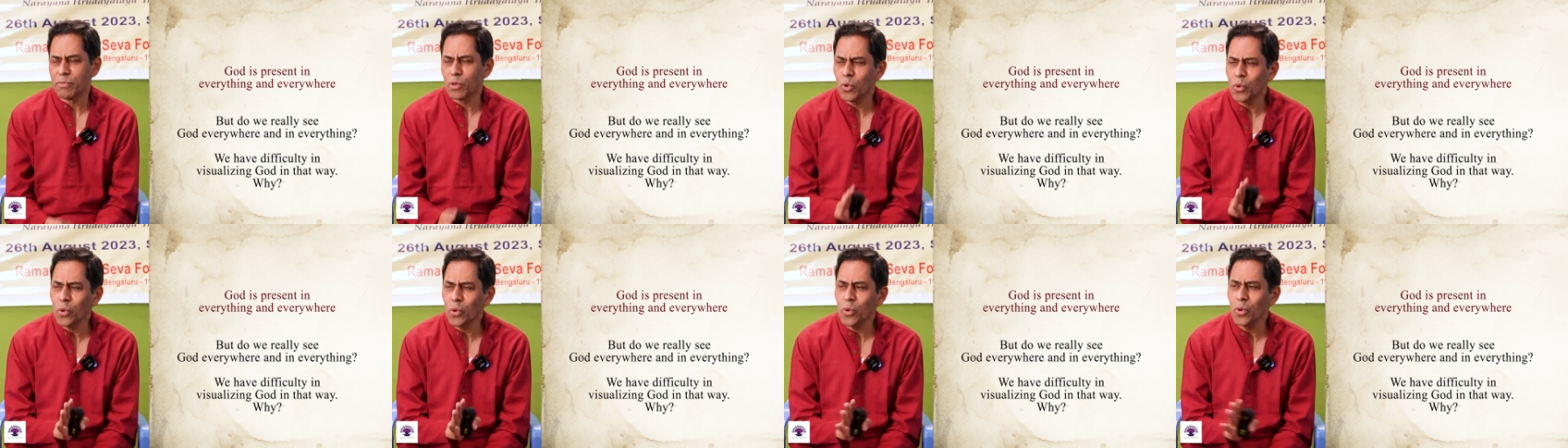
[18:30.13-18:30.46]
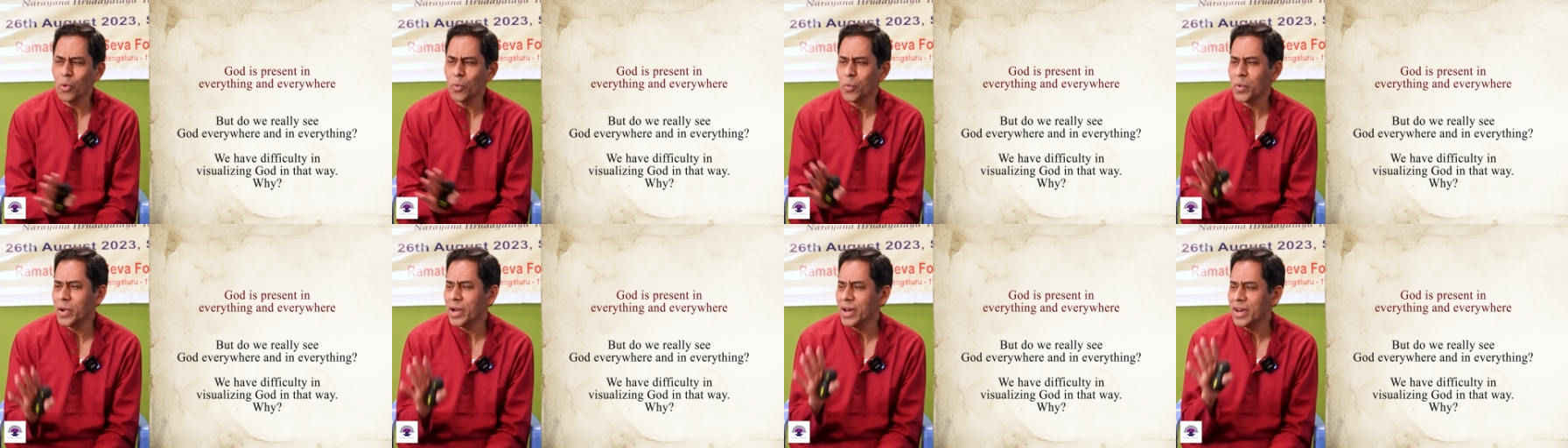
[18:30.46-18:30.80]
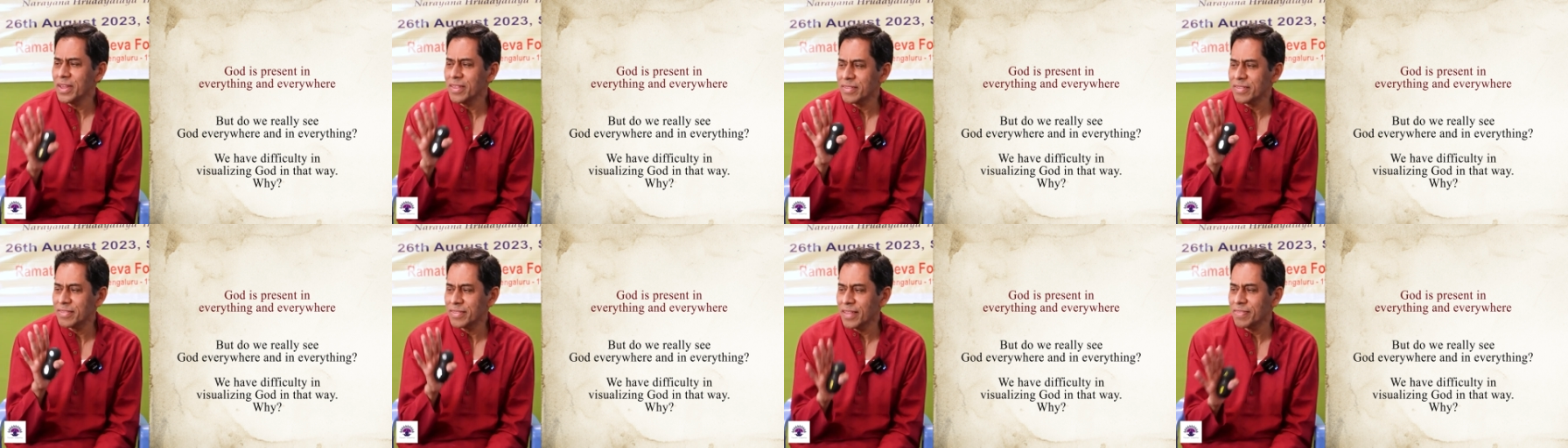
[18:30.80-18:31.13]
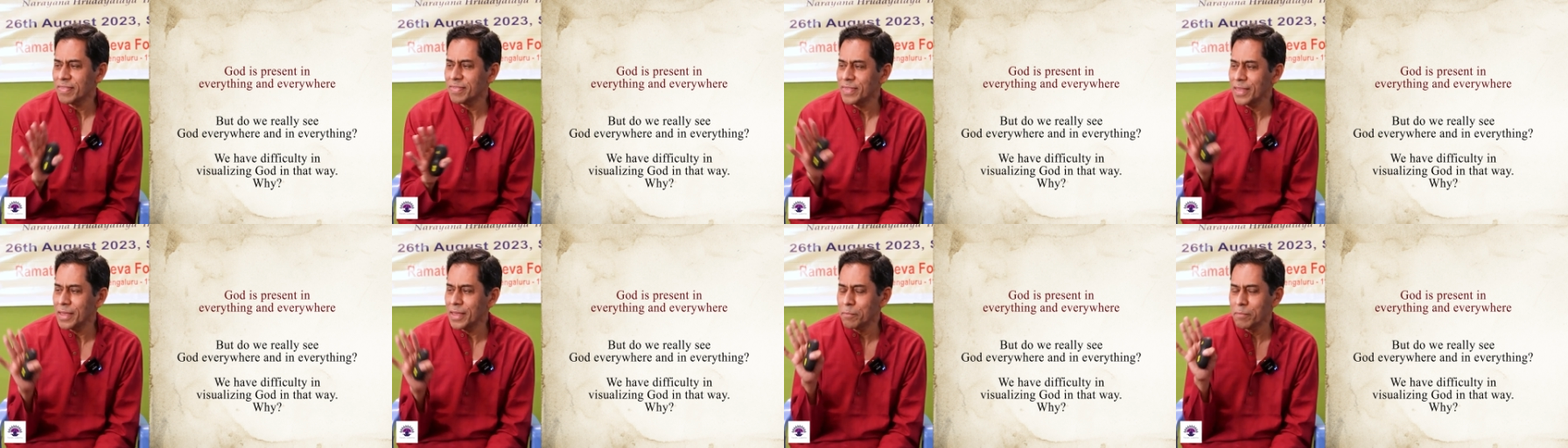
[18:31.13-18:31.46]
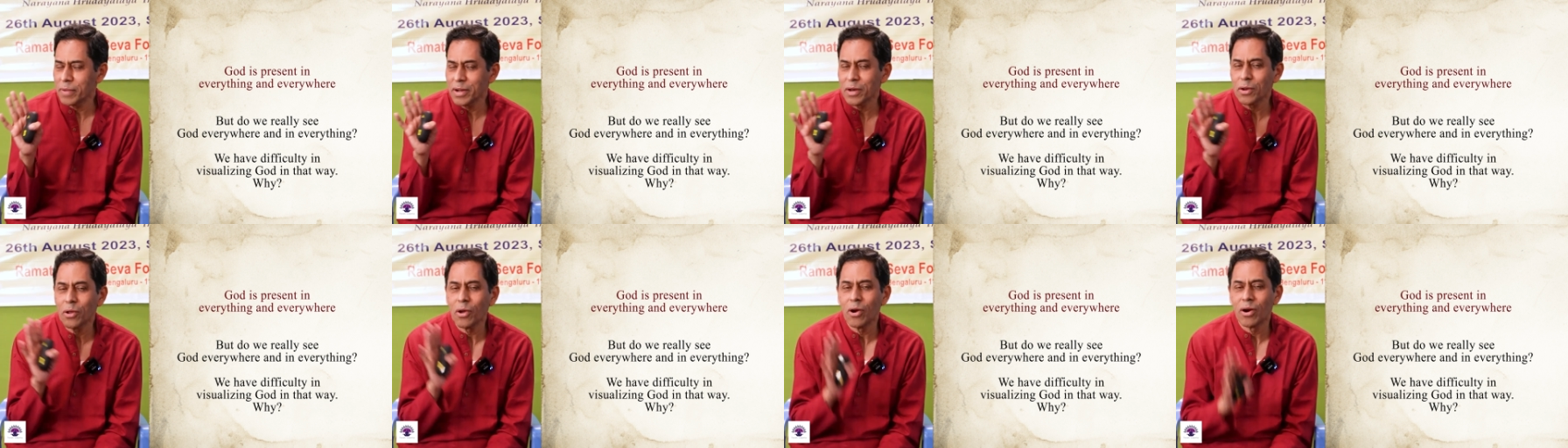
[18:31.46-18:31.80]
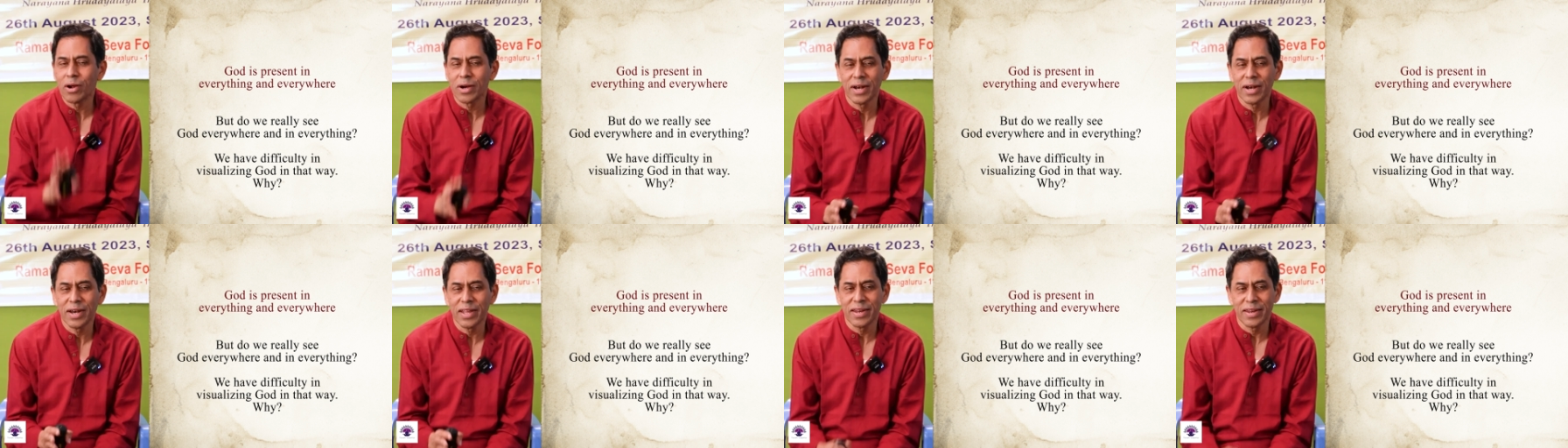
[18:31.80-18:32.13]
The whole world is nothing but
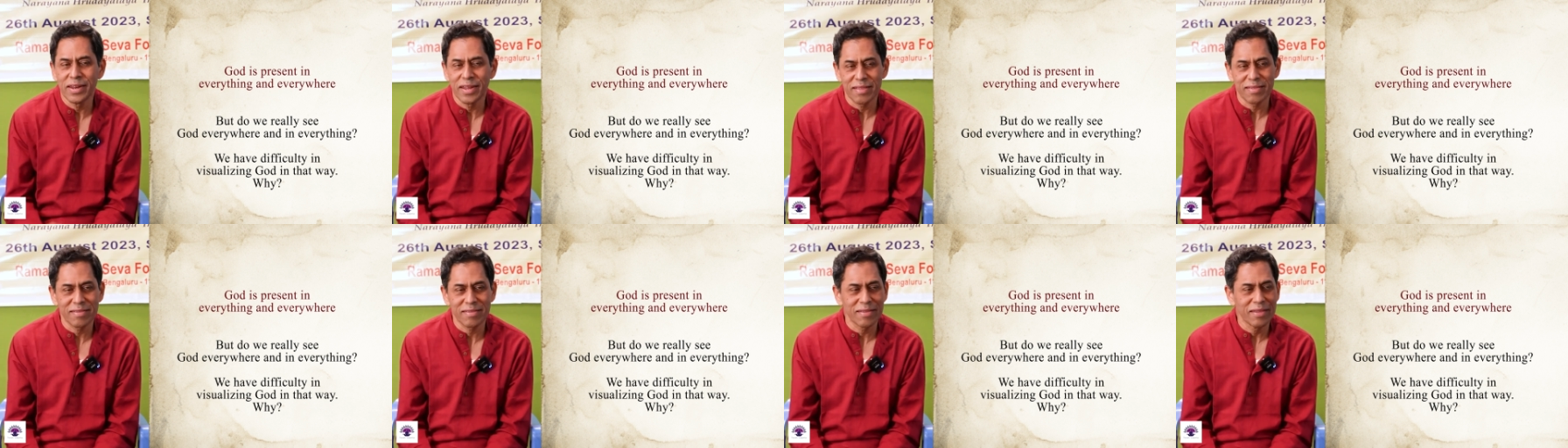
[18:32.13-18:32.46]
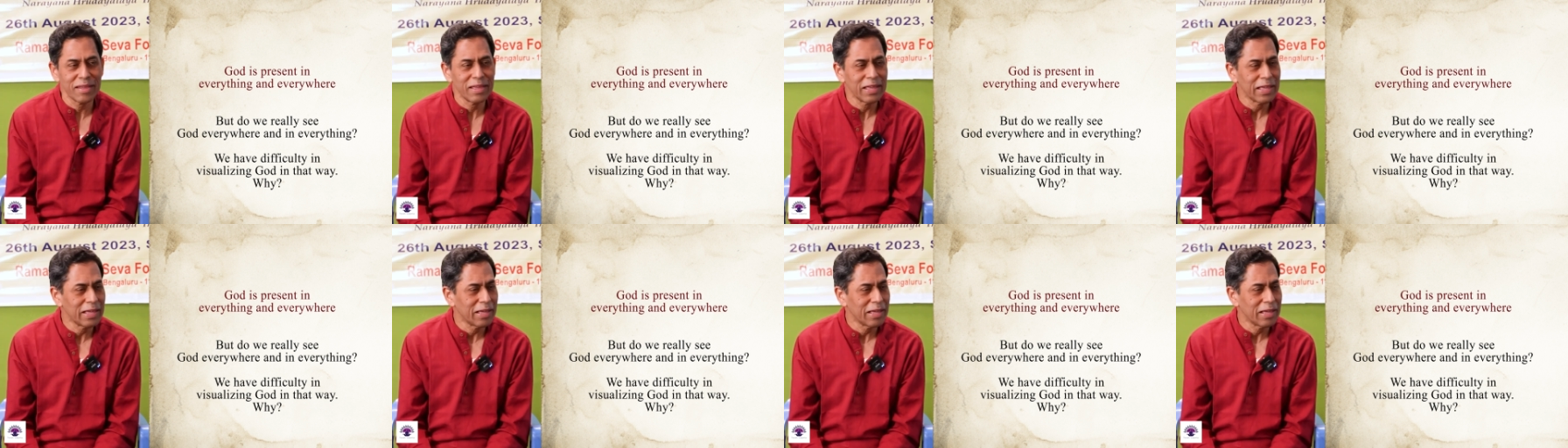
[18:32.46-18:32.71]
godliness.